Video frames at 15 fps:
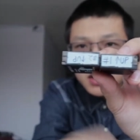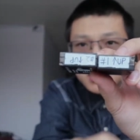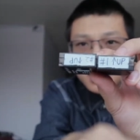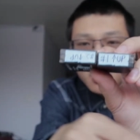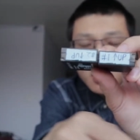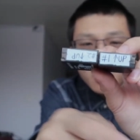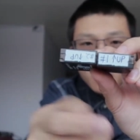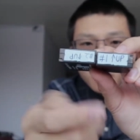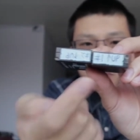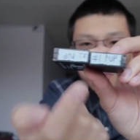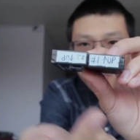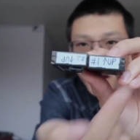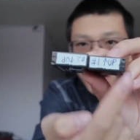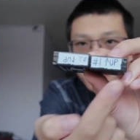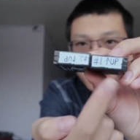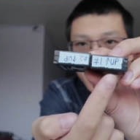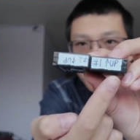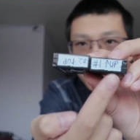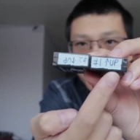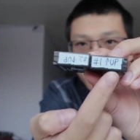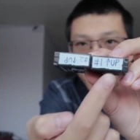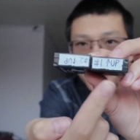So battery
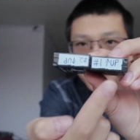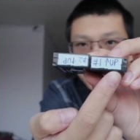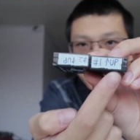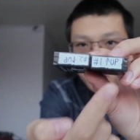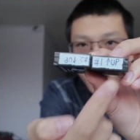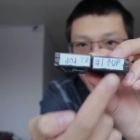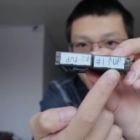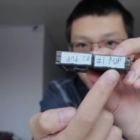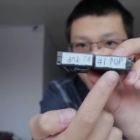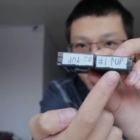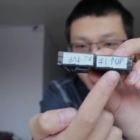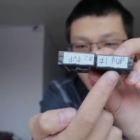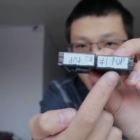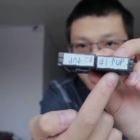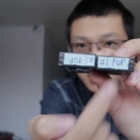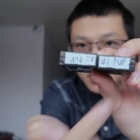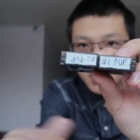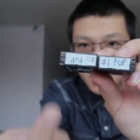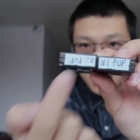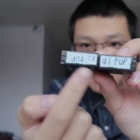number 1 is the one I brought out,